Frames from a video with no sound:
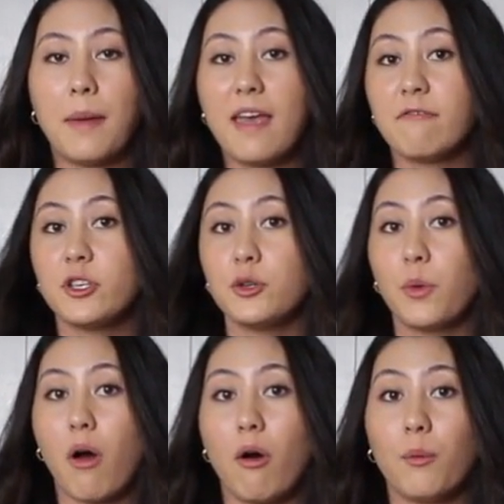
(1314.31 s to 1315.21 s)
If
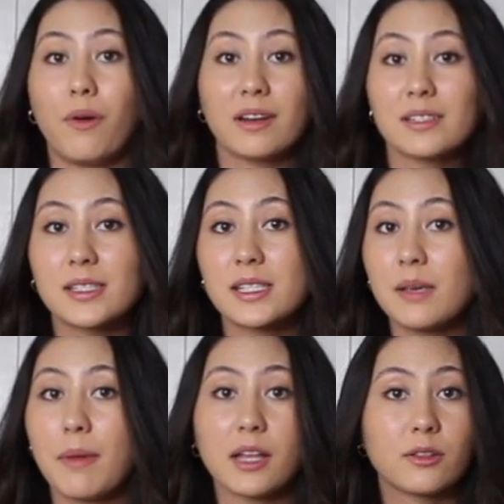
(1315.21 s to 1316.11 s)
you all want to
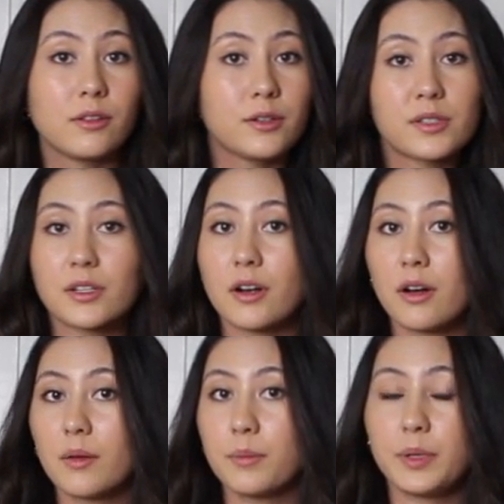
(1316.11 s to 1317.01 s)
see my
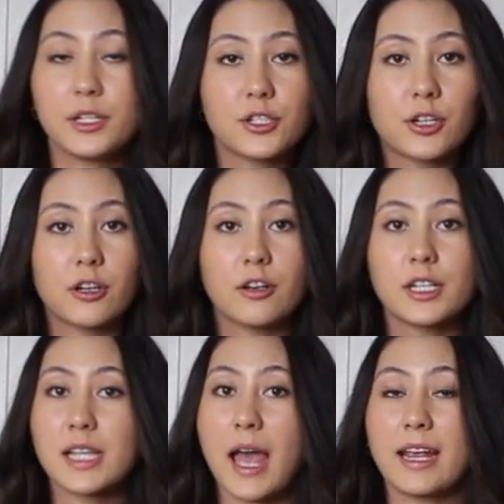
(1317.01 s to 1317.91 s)
looser beach
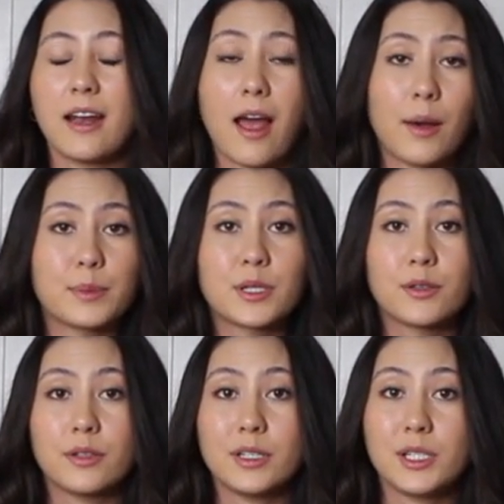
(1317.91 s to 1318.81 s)
curls, I can
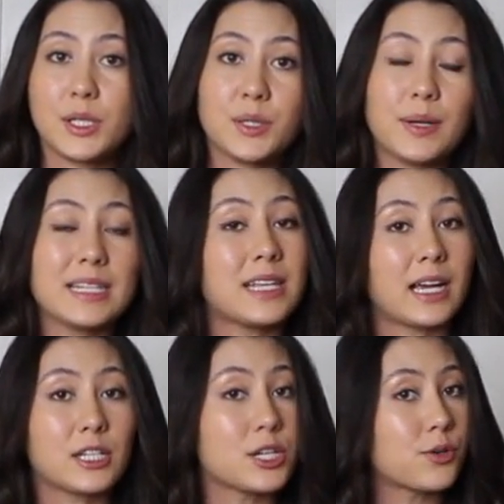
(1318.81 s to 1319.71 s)
absolutely do a
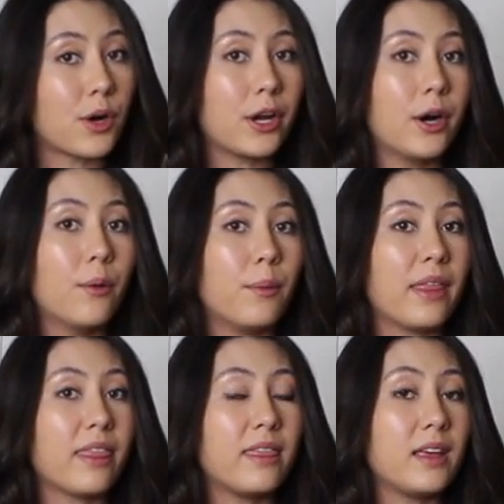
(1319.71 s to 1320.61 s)
second tutorial
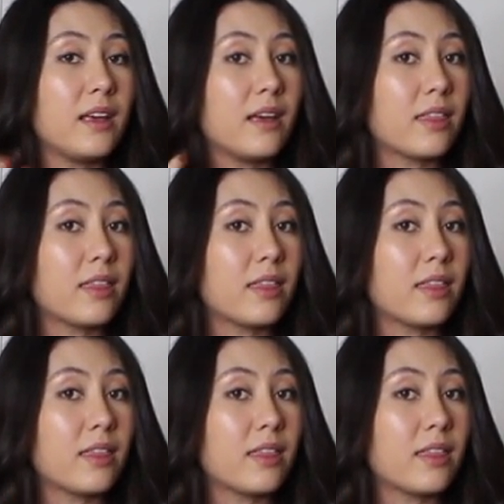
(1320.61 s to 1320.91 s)
with the